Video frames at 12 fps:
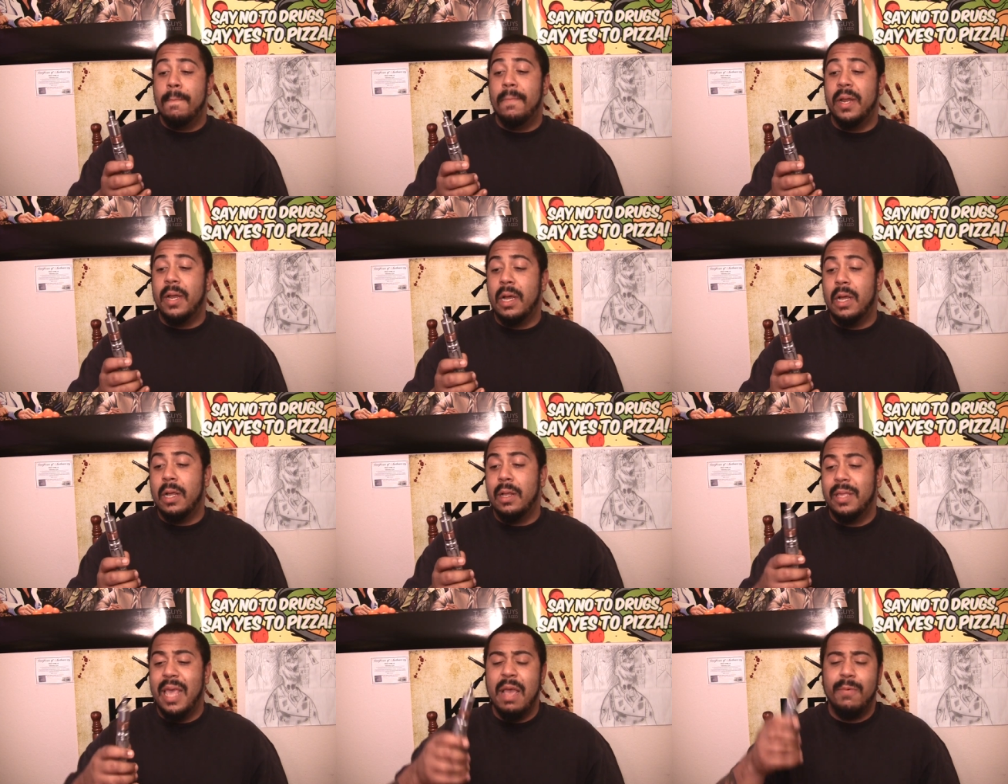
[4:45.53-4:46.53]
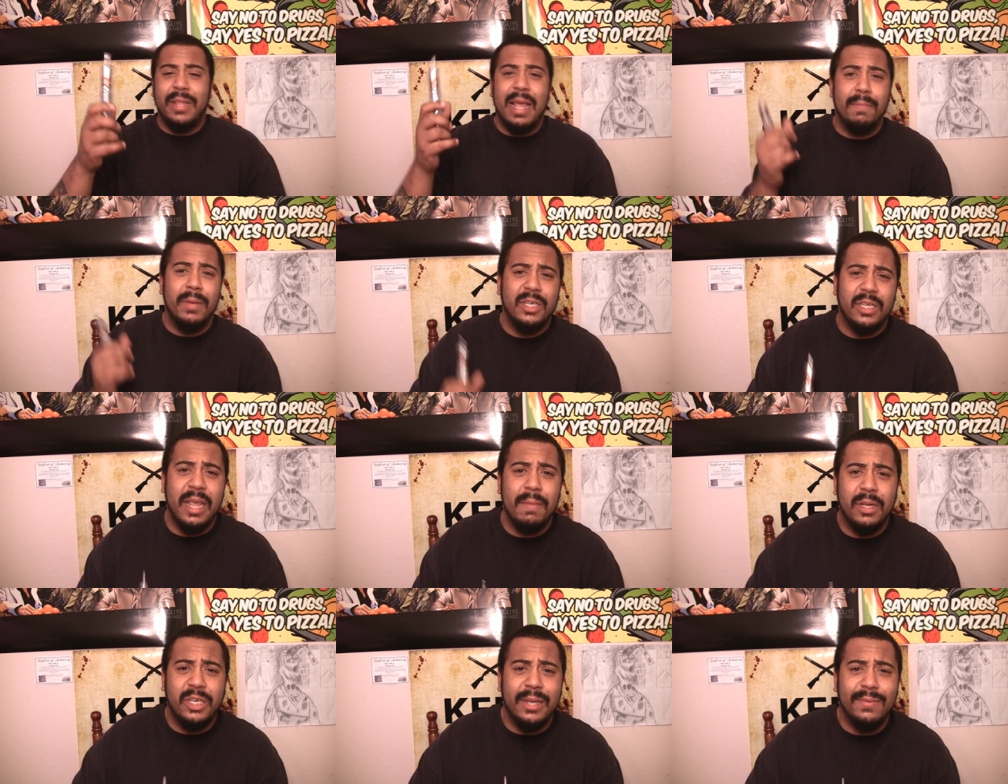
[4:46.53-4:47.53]
But yeah, without saying
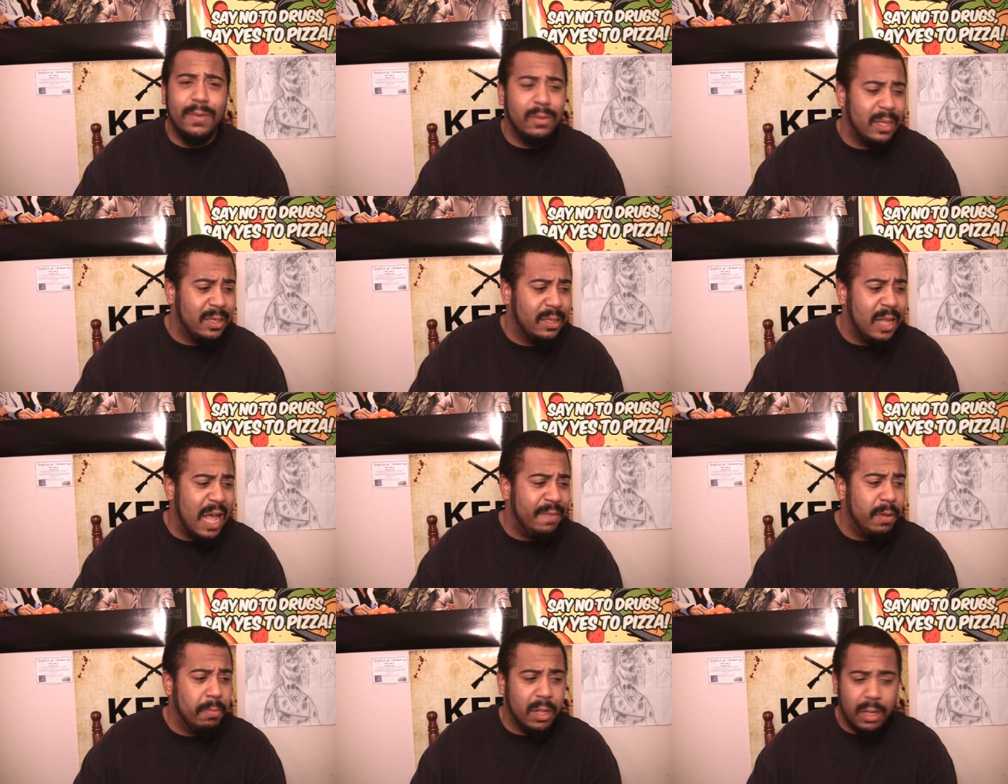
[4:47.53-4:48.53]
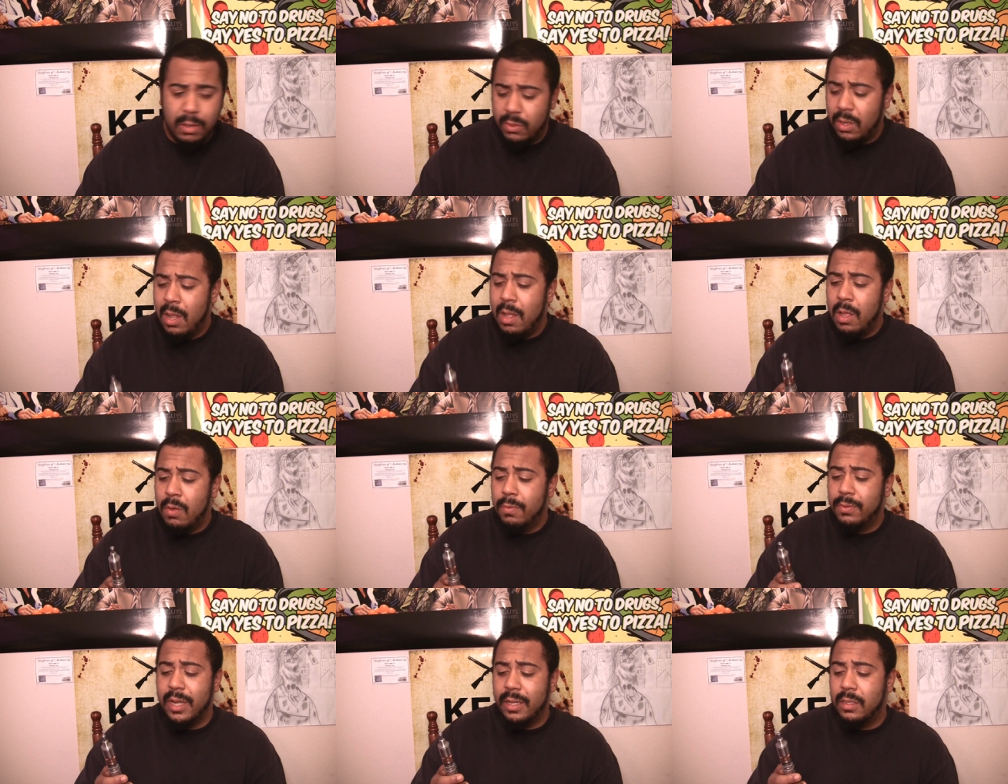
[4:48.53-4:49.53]
much else, folks, let's dive up close.
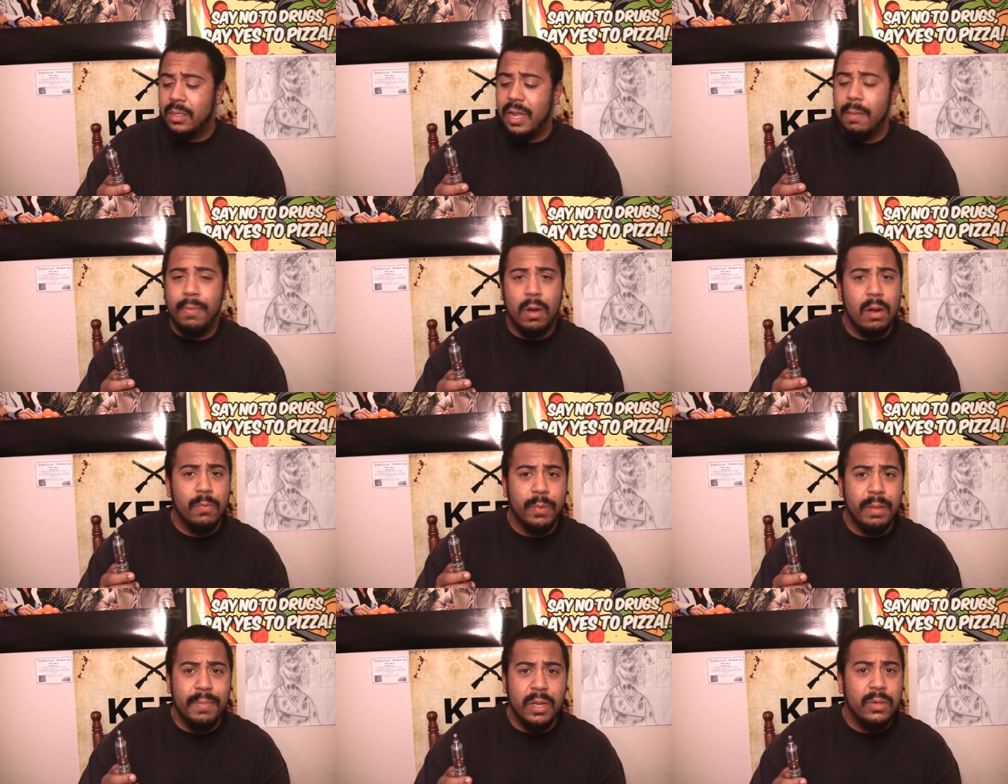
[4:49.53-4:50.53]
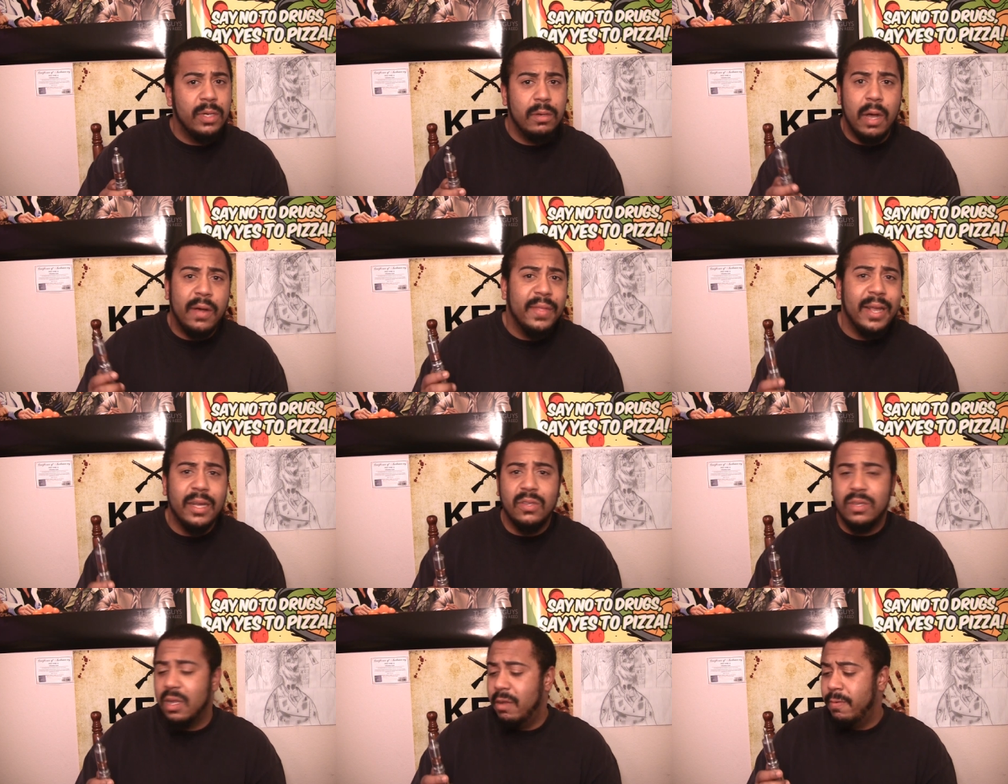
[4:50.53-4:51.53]
We'll take this thing apart, rebuild it, all that good
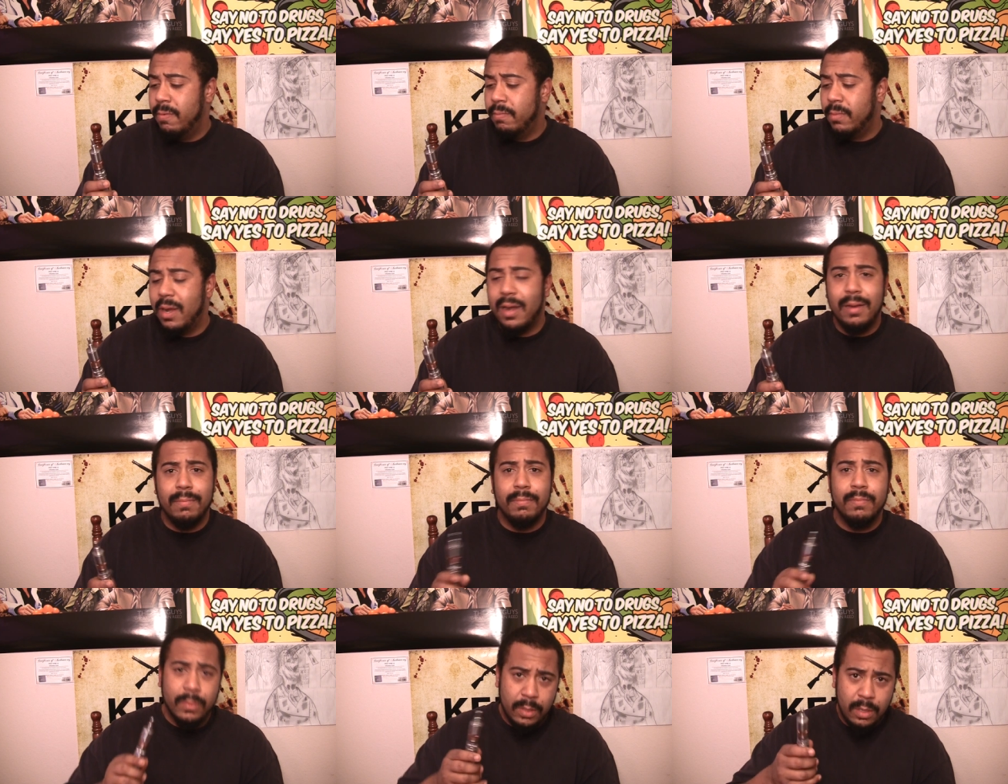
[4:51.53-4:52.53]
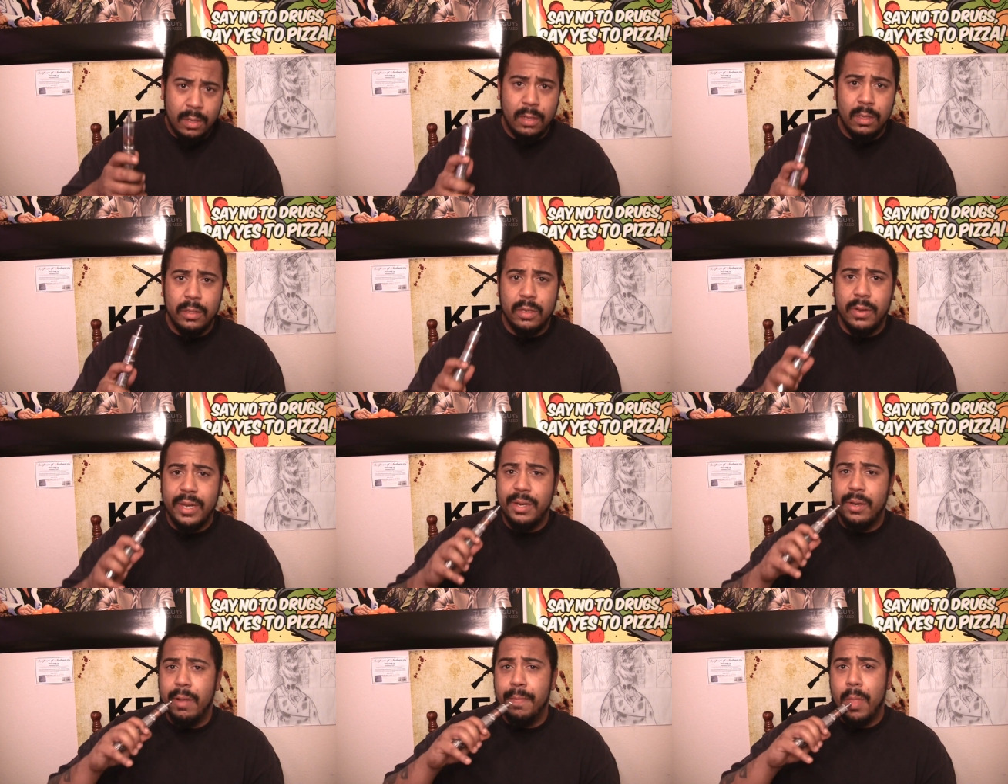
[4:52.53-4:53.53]
stuff. All right, let's go ahead and
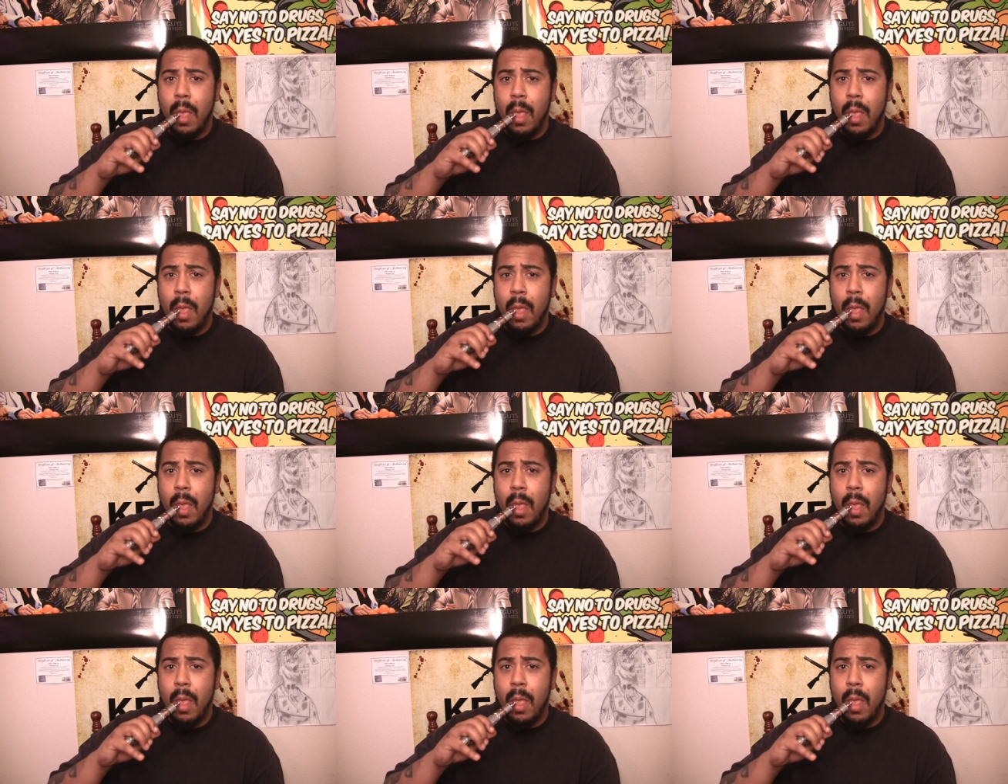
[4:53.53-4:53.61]
do it.